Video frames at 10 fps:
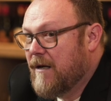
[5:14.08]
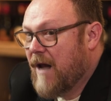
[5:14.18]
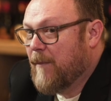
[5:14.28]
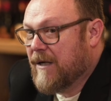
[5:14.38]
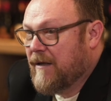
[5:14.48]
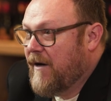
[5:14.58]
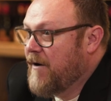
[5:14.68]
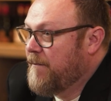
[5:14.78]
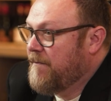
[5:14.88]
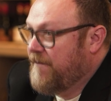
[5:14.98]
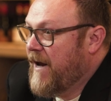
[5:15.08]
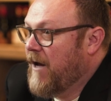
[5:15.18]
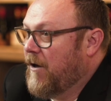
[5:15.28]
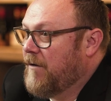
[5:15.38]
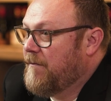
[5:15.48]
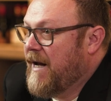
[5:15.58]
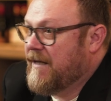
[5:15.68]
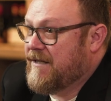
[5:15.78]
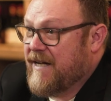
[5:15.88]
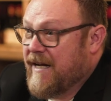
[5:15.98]
Now, McLaren Vale
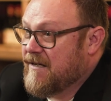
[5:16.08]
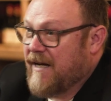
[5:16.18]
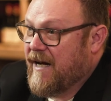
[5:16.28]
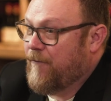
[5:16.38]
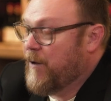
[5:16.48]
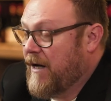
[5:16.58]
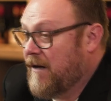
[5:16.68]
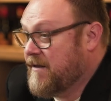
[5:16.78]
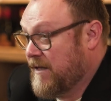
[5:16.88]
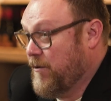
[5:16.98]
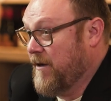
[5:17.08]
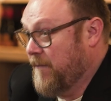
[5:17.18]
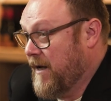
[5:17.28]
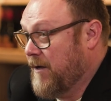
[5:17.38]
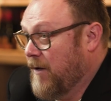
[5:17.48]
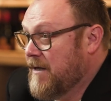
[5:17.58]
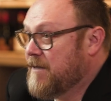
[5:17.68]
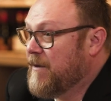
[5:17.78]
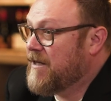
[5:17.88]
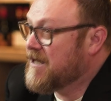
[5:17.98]
made stickies like everyone else, that's where the money was,
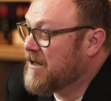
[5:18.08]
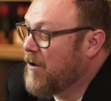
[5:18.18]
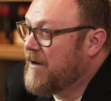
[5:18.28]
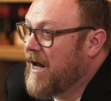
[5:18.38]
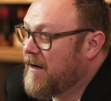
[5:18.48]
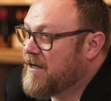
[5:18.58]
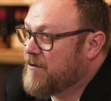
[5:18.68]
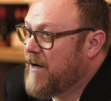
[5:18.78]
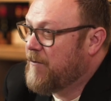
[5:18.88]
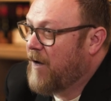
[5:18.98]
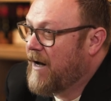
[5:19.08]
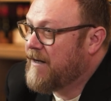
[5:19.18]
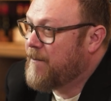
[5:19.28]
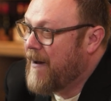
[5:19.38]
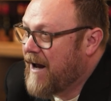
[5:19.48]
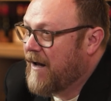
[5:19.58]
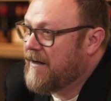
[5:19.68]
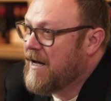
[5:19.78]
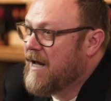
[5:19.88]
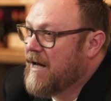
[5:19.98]
but the slowdown in sweet wine
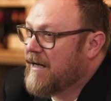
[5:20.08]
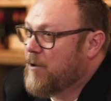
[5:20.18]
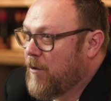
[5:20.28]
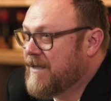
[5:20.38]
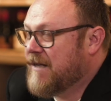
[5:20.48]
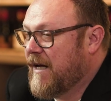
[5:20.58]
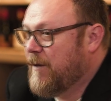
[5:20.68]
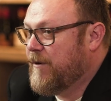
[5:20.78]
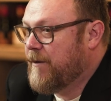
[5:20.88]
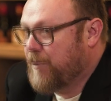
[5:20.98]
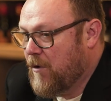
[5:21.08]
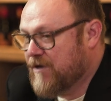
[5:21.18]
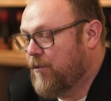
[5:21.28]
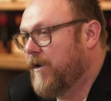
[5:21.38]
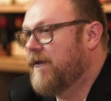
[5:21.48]
demand coincided with a post war